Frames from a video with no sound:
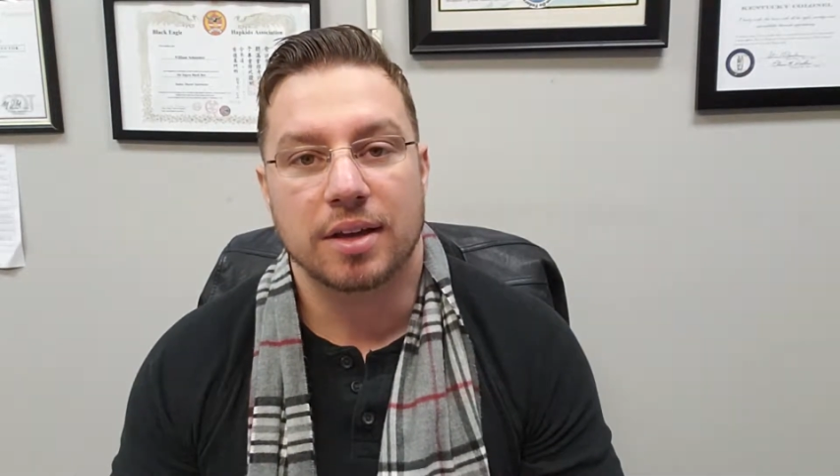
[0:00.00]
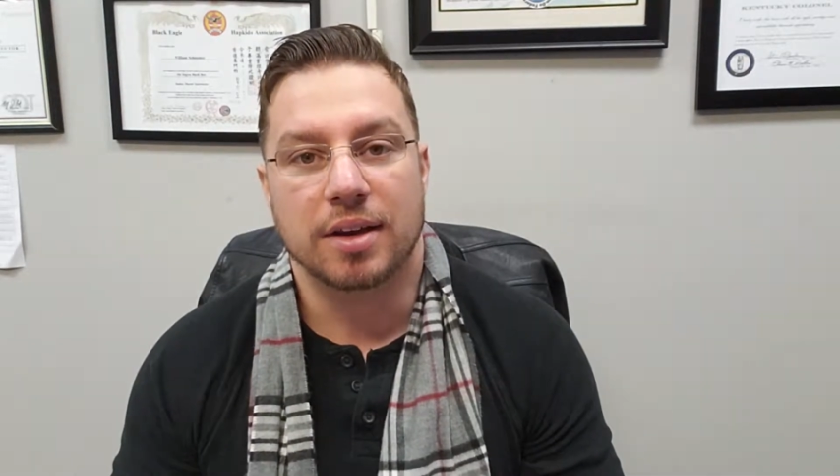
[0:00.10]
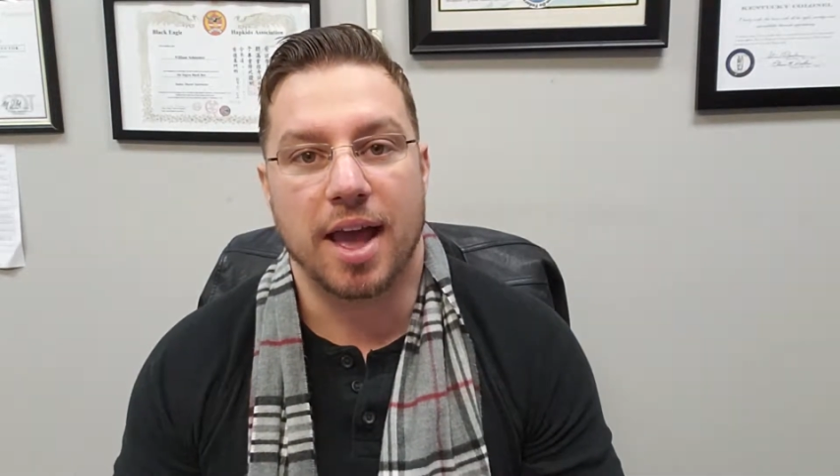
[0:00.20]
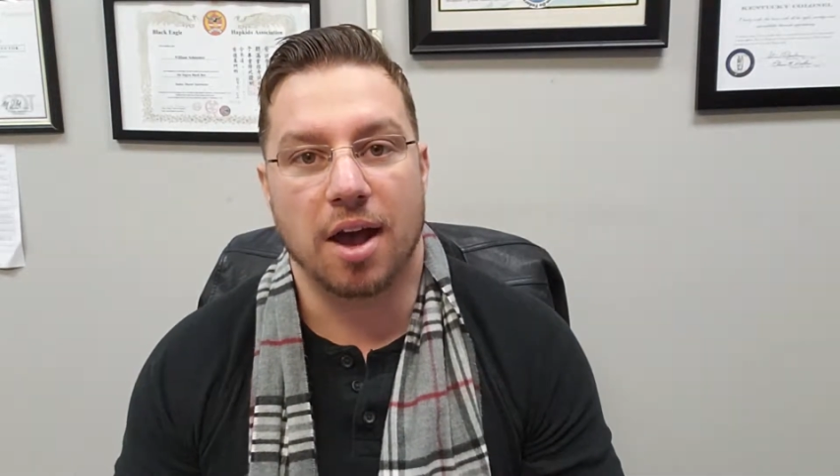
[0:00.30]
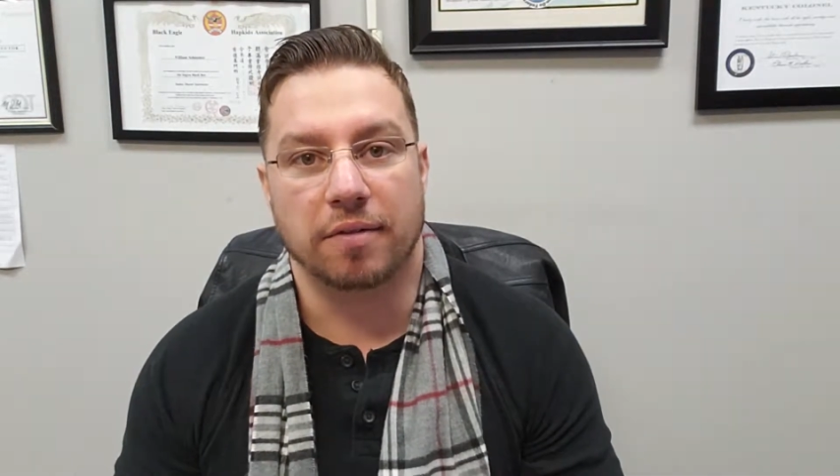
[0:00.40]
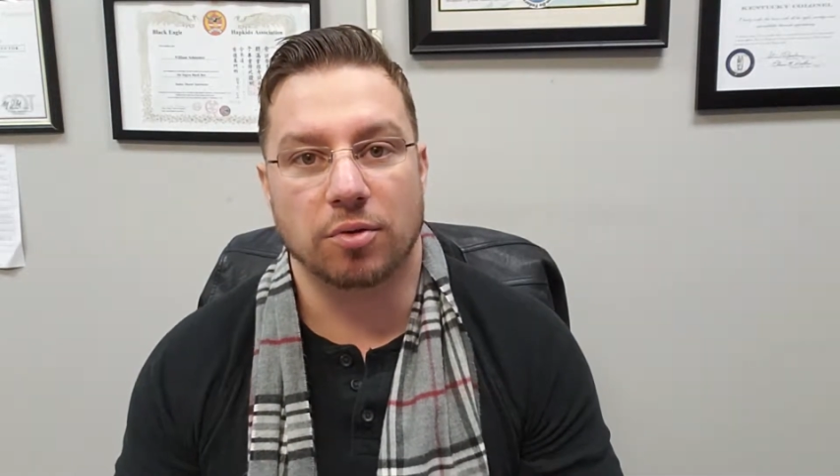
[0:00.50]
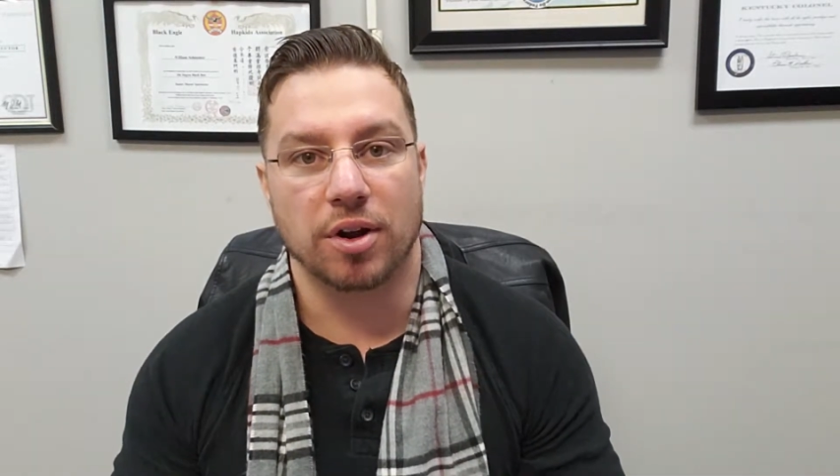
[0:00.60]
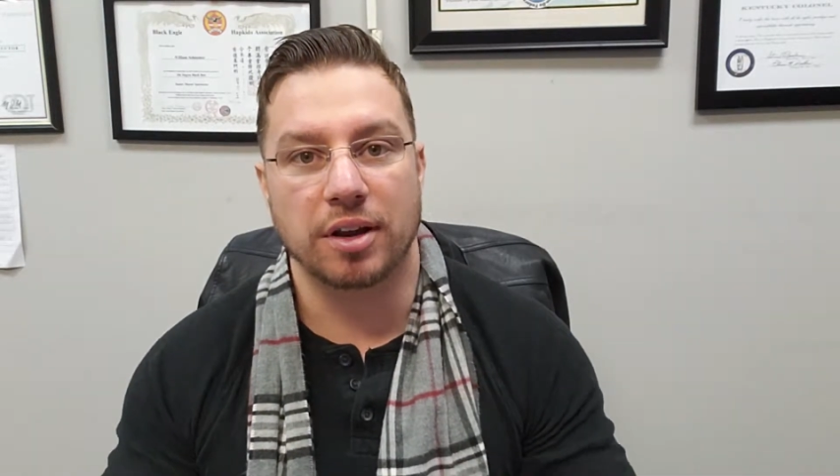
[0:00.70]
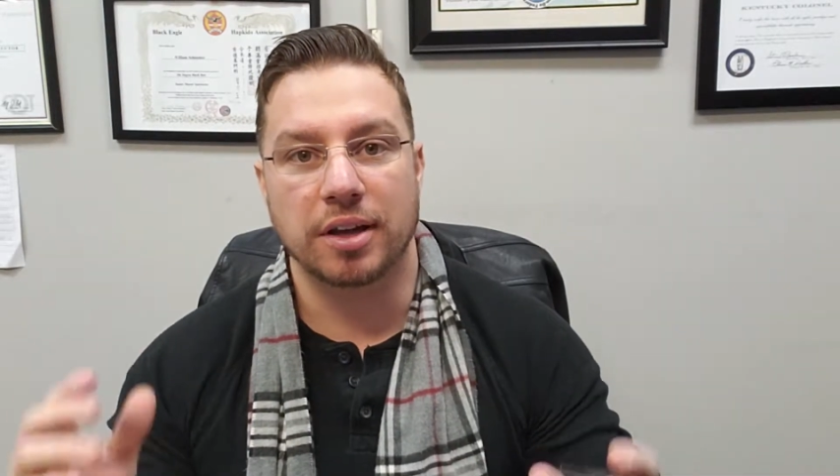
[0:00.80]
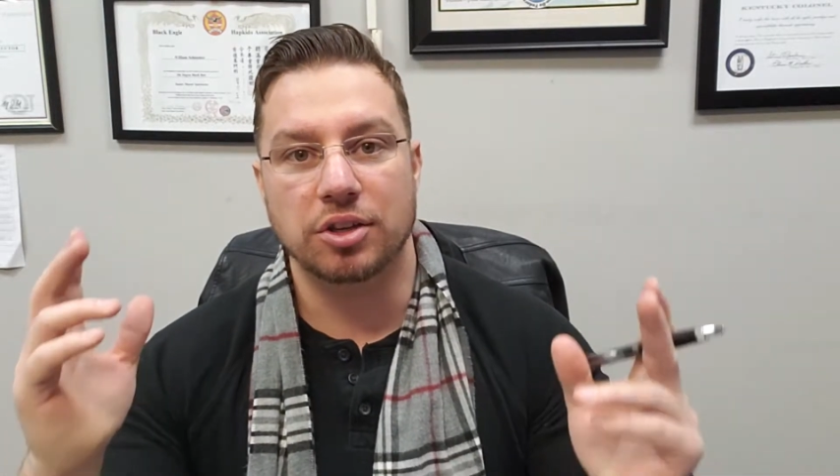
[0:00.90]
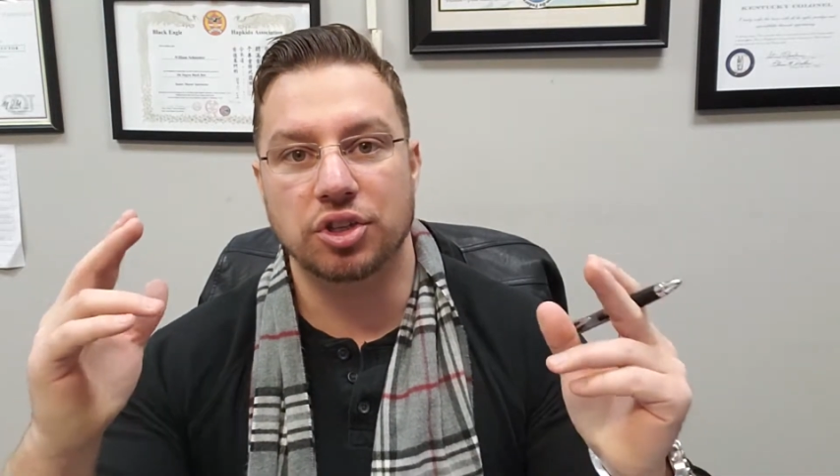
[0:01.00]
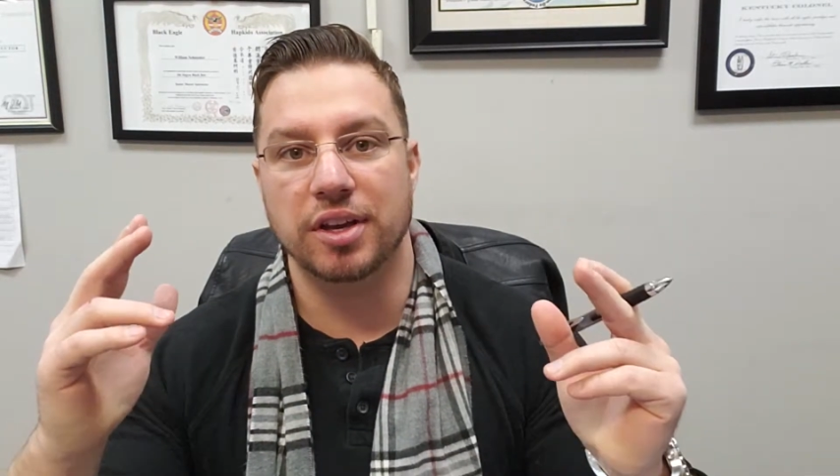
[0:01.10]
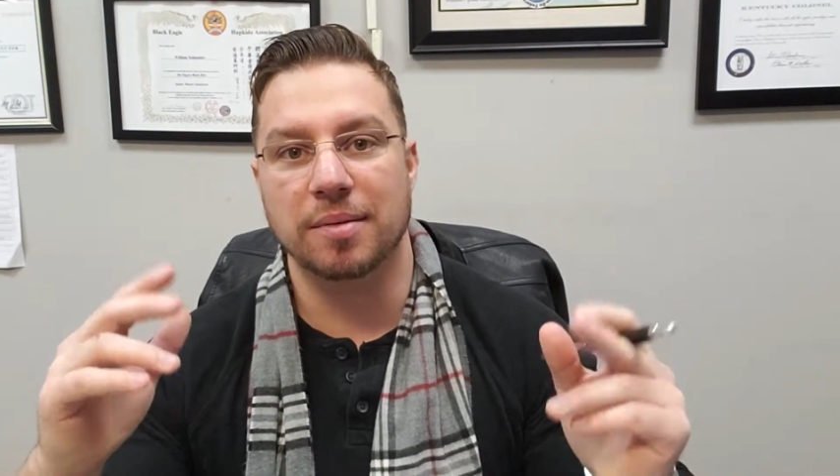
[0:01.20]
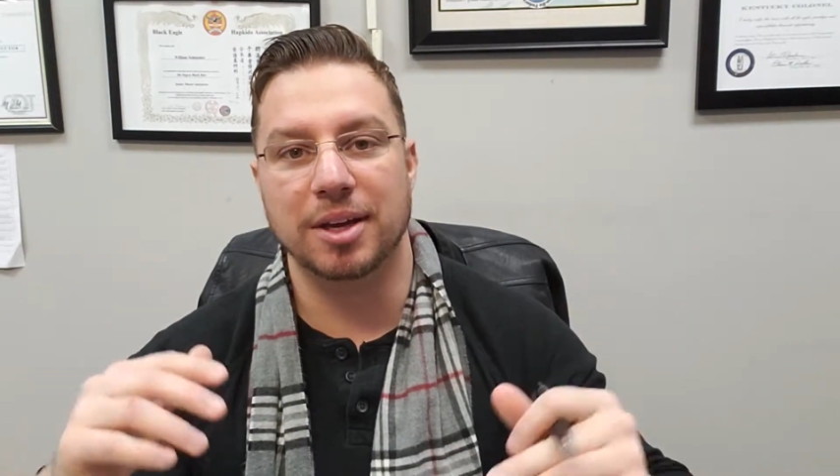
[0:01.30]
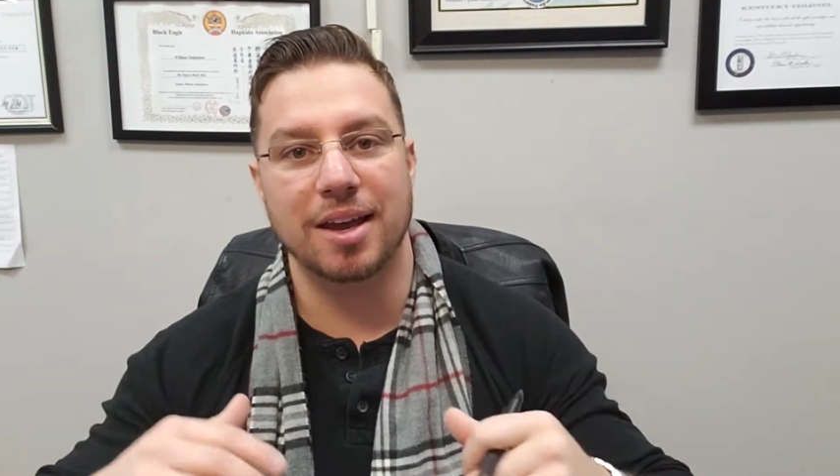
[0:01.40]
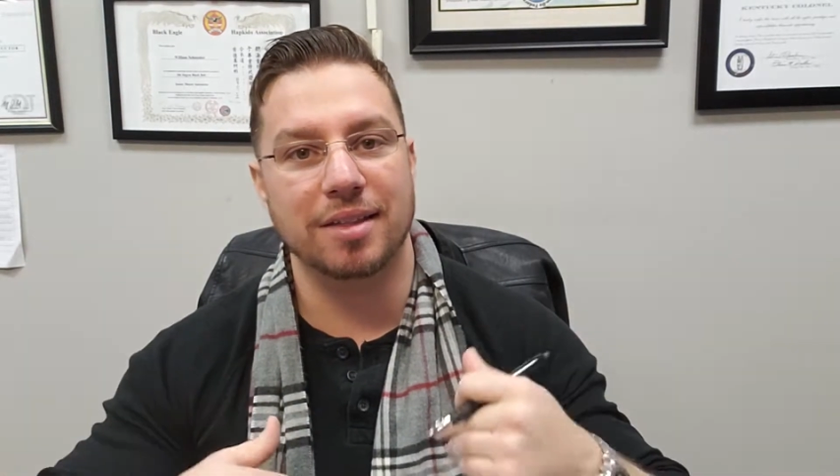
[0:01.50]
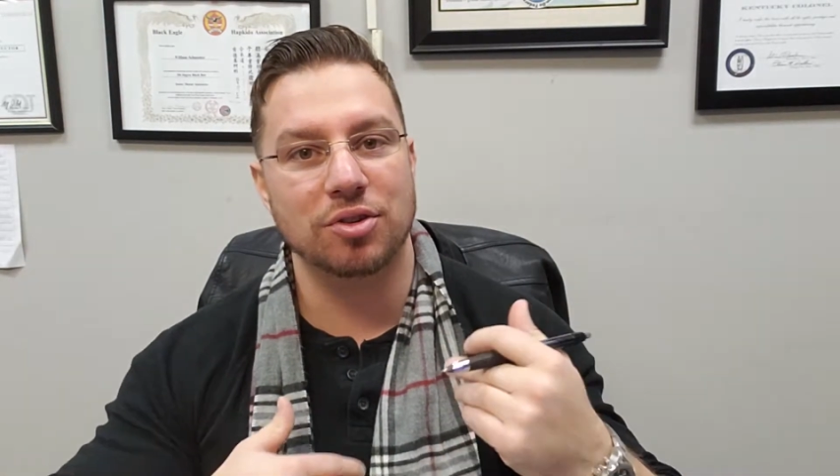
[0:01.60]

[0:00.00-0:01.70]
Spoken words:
Now, if you're running a gym, again,